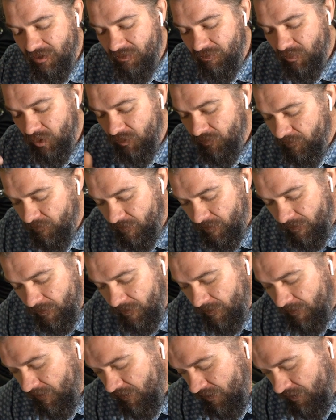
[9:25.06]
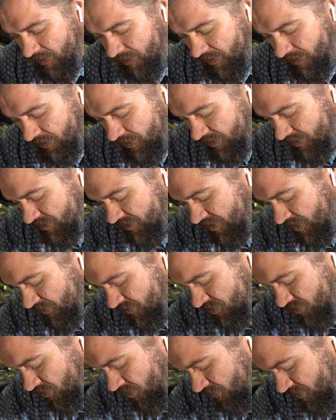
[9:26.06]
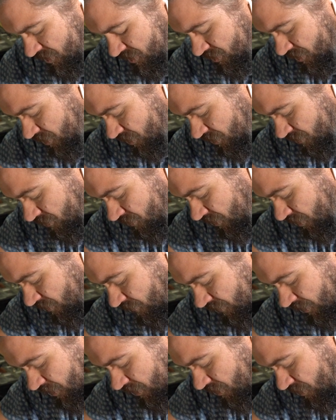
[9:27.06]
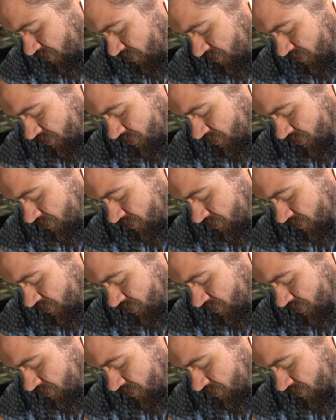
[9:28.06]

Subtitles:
Boom. Same story. I'm going to start a new one right over here.